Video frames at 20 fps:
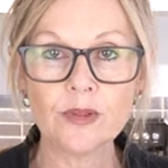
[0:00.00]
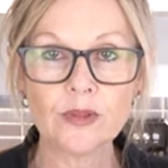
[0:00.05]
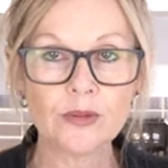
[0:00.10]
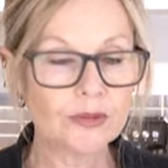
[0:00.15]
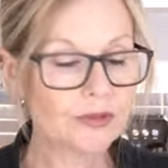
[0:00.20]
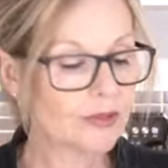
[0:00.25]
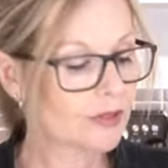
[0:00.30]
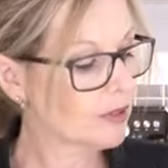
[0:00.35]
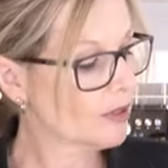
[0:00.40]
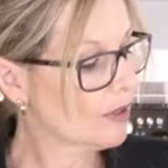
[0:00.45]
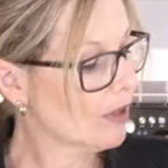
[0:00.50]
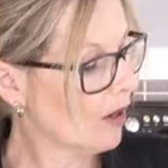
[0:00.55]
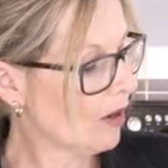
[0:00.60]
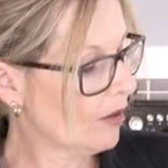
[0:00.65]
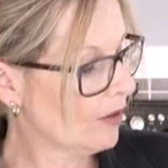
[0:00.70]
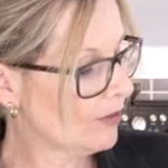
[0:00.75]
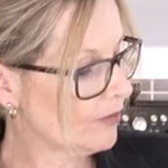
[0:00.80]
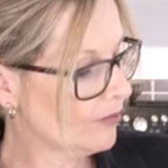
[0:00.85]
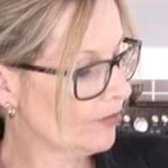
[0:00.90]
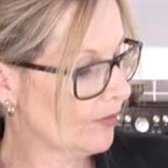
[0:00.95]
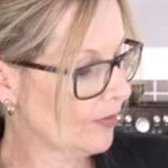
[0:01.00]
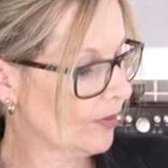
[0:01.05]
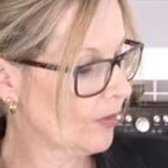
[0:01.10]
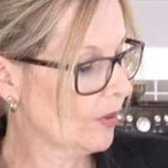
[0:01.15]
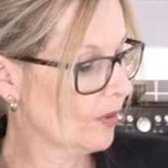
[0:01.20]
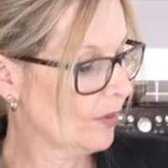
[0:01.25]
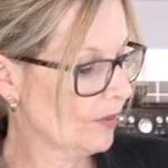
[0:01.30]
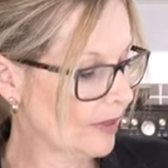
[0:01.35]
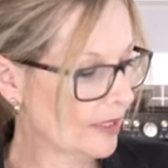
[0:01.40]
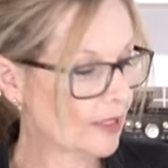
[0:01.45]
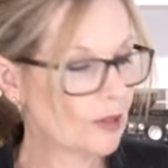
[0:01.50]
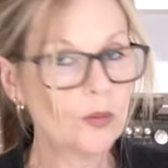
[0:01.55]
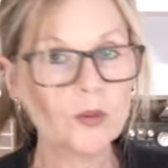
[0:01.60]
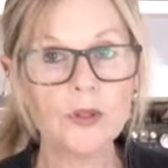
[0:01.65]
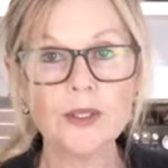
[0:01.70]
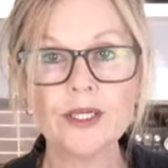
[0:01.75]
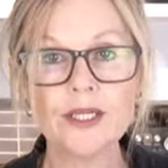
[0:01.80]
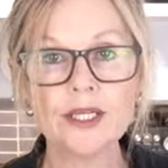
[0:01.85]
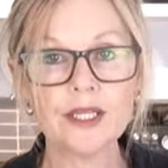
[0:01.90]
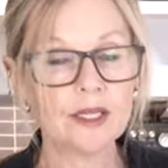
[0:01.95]
mils of
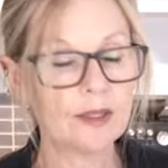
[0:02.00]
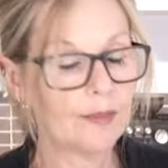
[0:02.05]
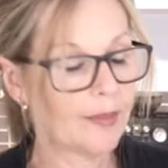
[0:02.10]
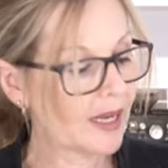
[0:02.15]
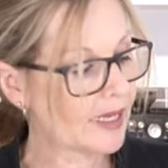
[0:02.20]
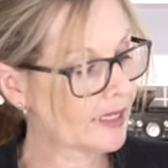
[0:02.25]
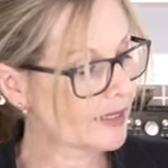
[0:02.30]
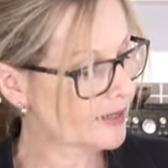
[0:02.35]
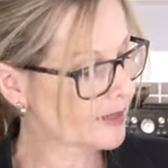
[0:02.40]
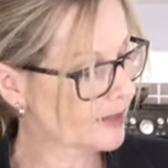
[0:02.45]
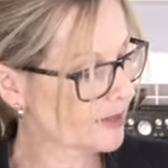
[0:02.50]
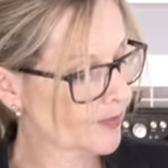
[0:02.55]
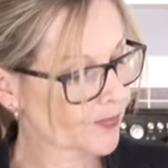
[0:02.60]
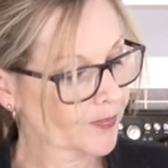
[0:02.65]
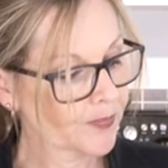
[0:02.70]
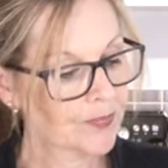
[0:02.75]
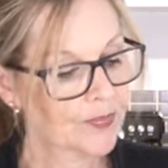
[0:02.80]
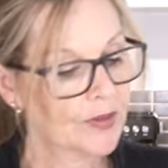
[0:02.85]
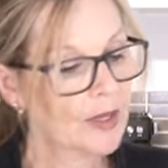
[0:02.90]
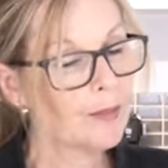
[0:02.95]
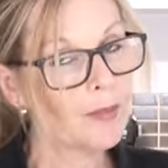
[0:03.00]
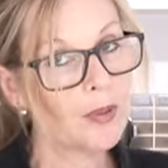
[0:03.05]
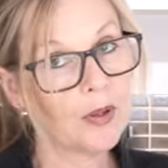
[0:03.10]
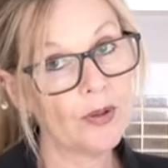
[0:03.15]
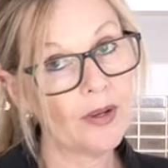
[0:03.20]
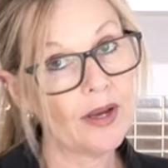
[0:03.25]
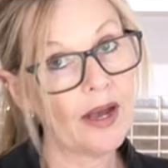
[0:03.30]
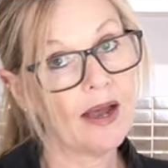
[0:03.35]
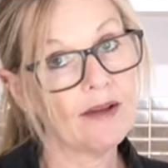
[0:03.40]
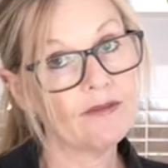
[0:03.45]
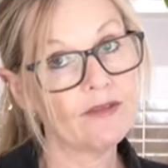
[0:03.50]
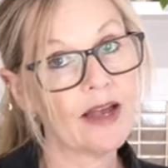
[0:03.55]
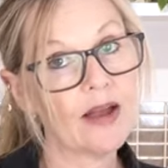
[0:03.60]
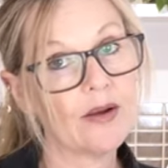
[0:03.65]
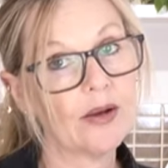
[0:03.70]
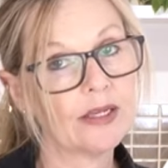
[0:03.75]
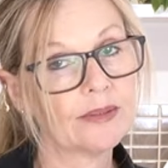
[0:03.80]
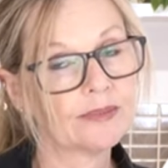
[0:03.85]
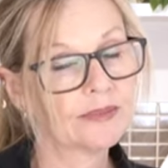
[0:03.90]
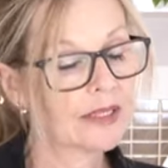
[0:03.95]
liquid in the base per half
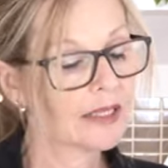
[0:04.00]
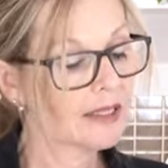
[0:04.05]
hour.